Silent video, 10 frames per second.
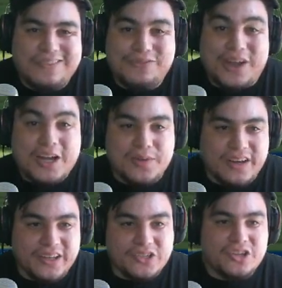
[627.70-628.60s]
fire
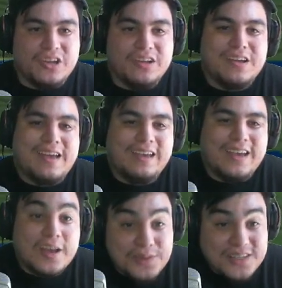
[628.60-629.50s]
punch
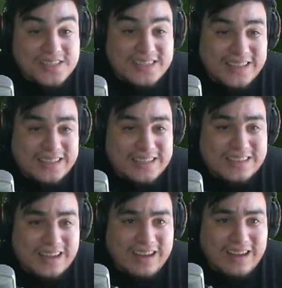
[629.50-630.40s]
at plus six.
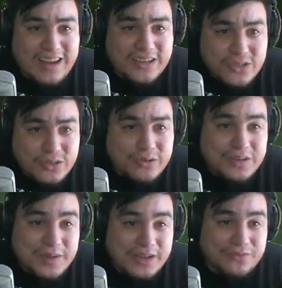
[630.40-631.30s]
Uh, I do go
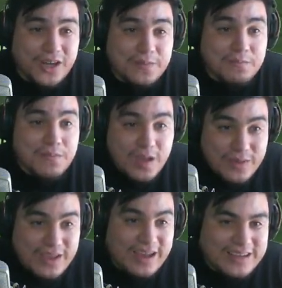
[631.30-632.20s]
into my inferno.
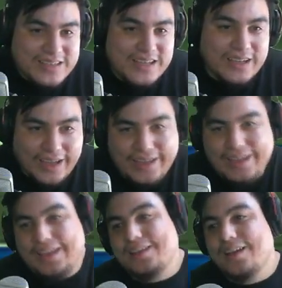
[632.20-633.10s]
Maybe I can take a
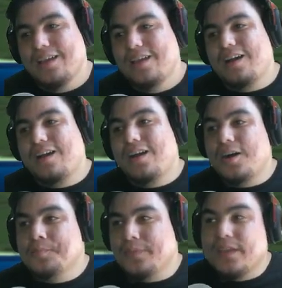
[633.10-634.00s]
hit.
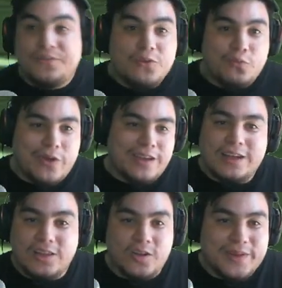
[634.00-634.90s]
Um, if you went
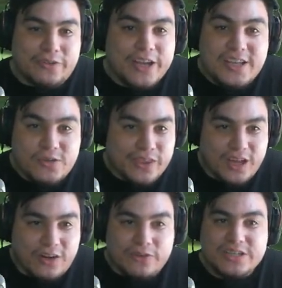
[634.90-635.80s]
a little bit crazy with
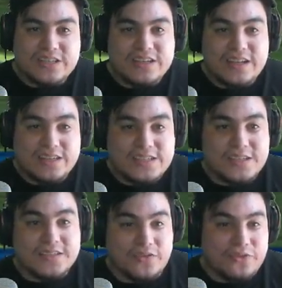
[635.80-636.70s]
coverage and, and
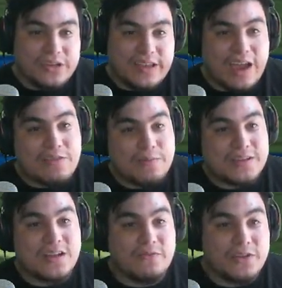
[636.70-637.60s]
doesn't really have the
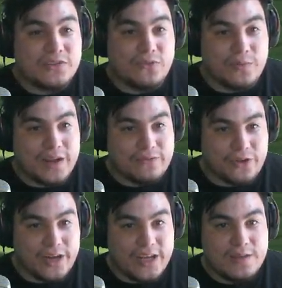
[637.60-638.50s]
best coverage for my
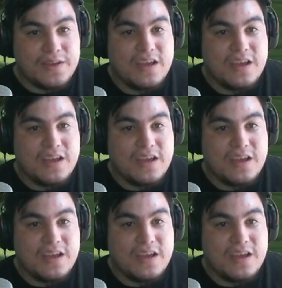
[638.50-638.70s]
Infernape,